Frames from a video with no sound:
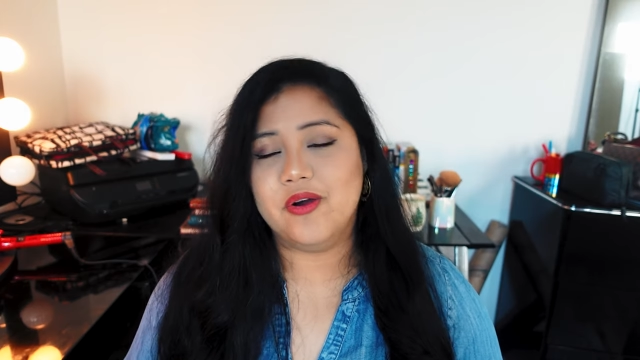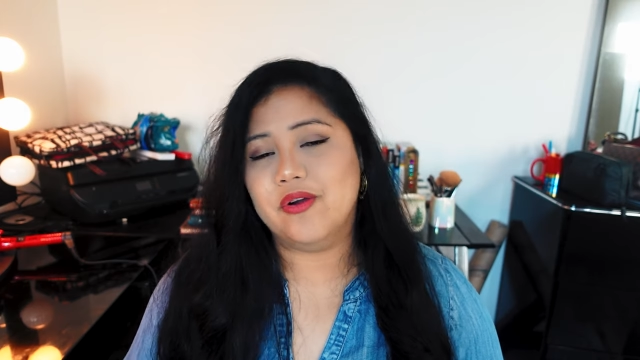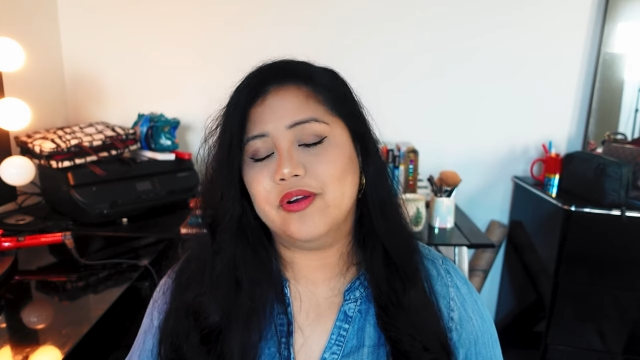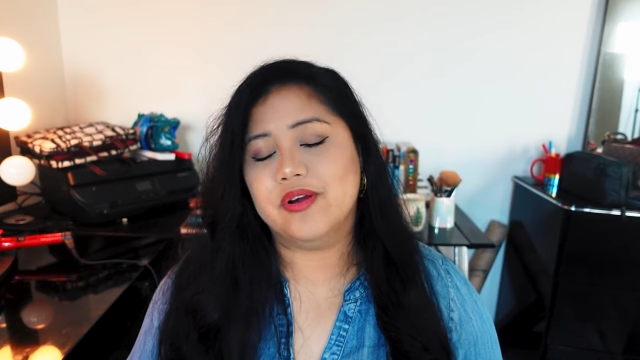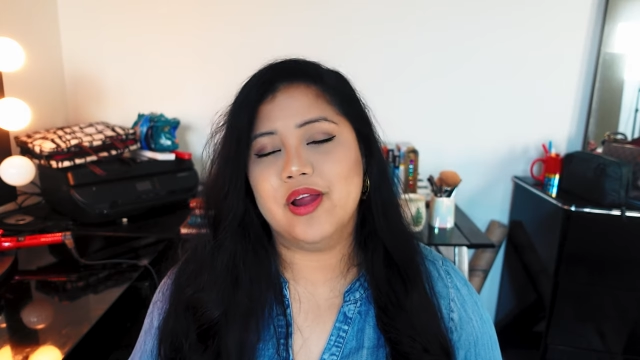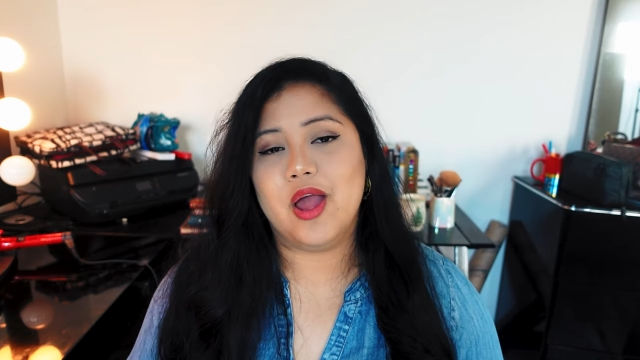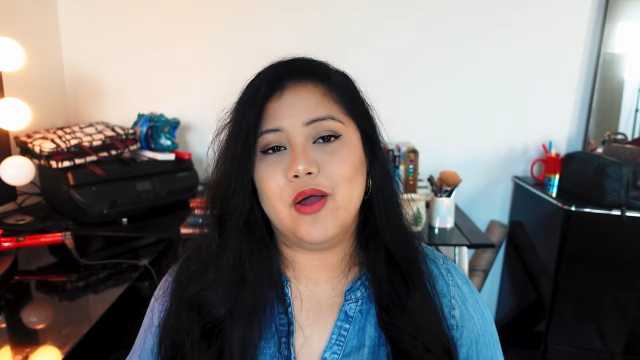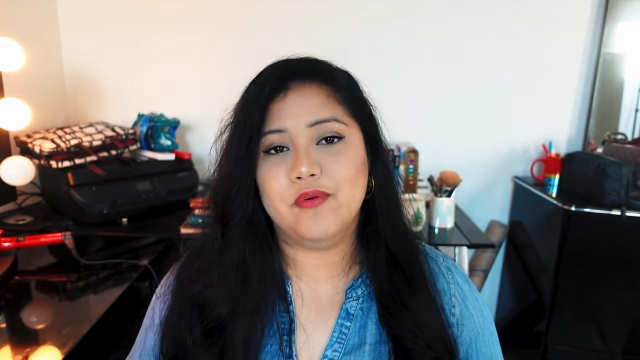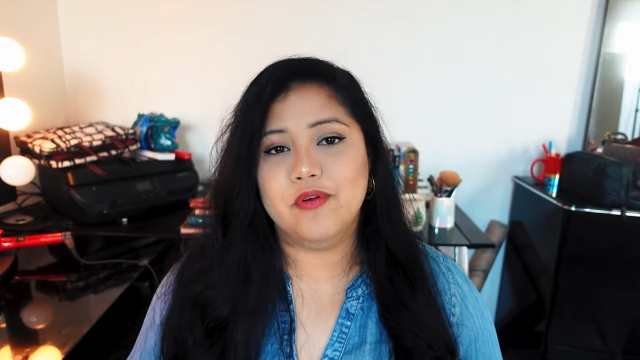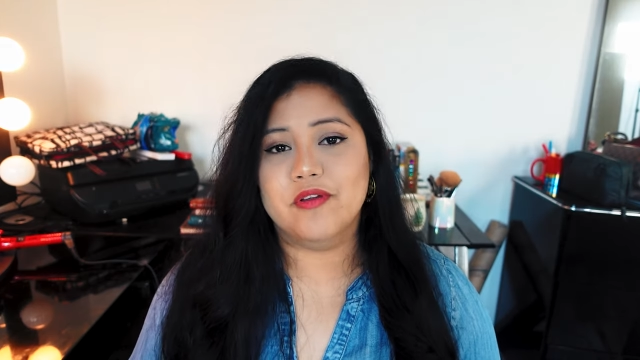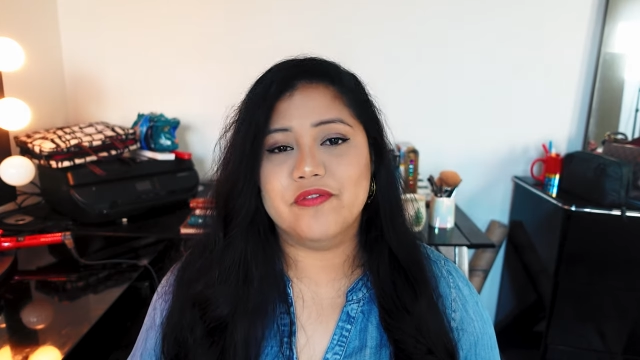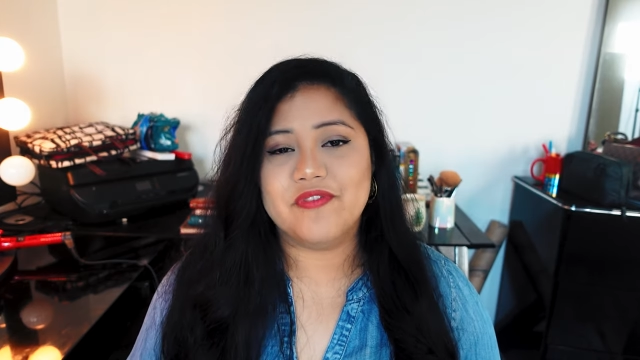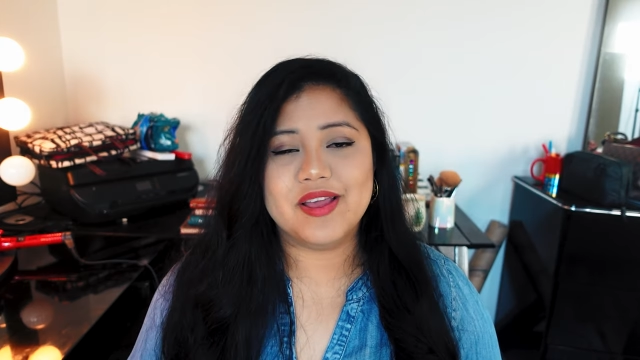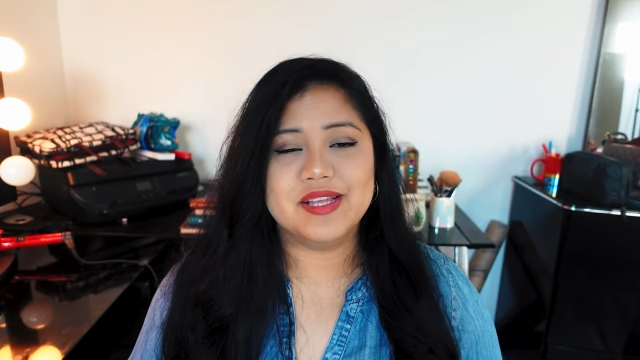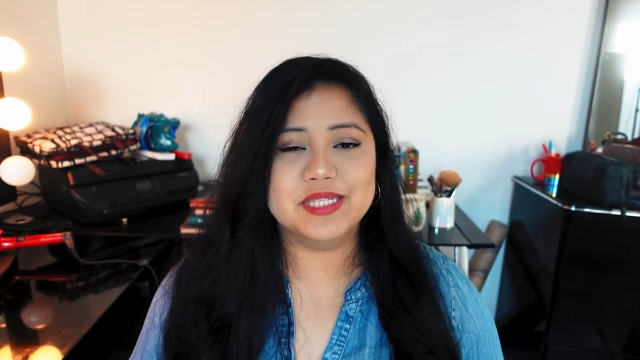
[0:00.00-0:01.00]
or a
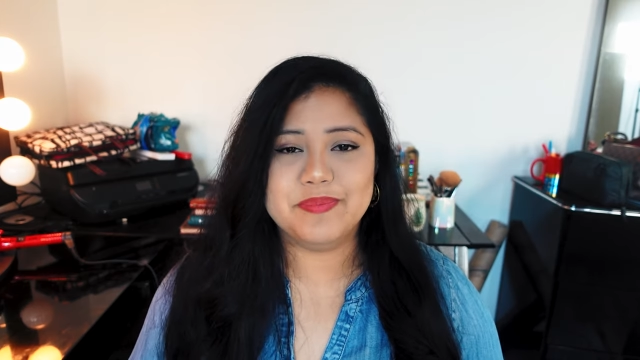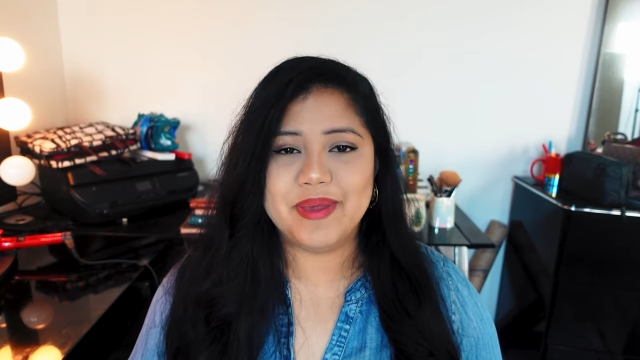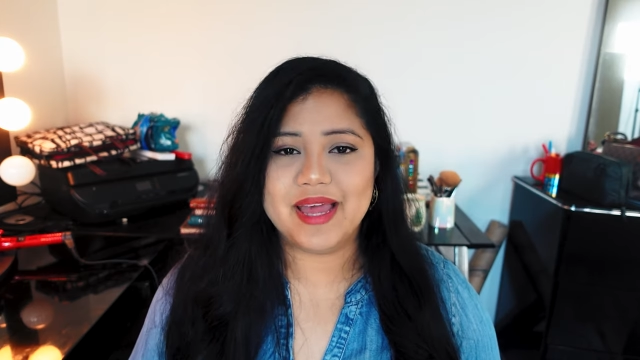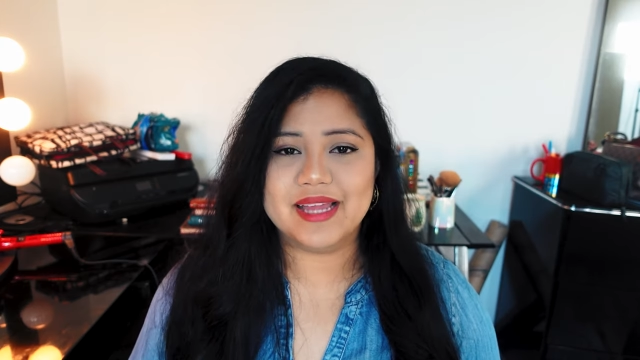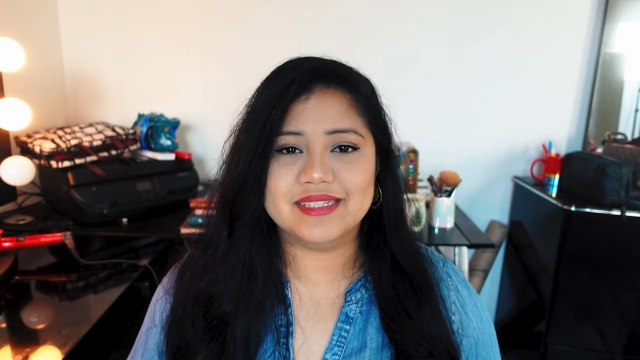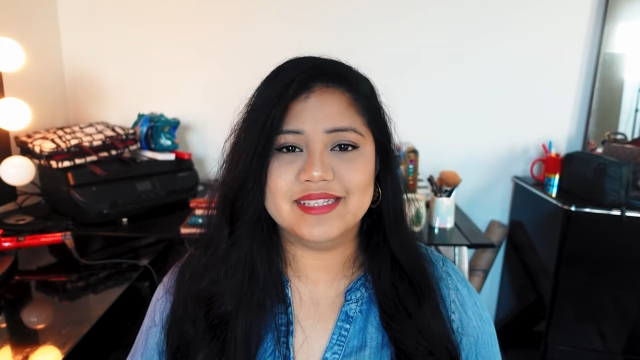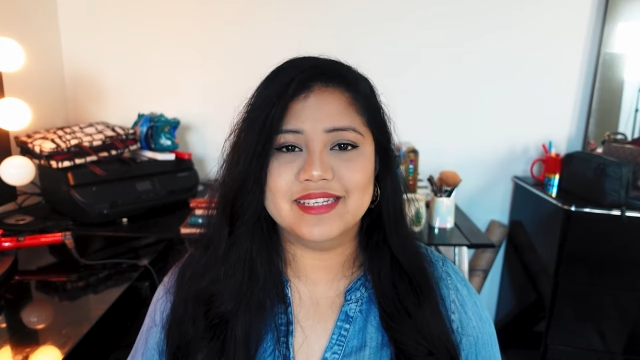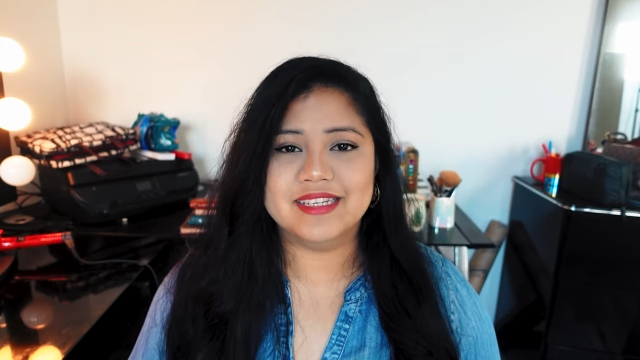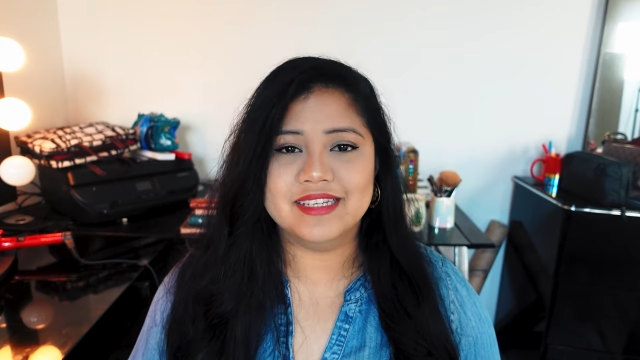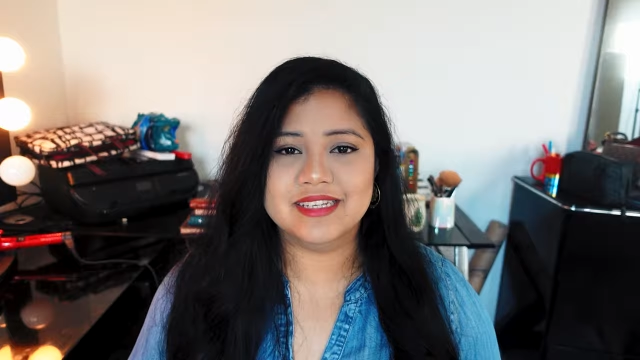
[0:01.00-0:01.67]
wolf as a pet.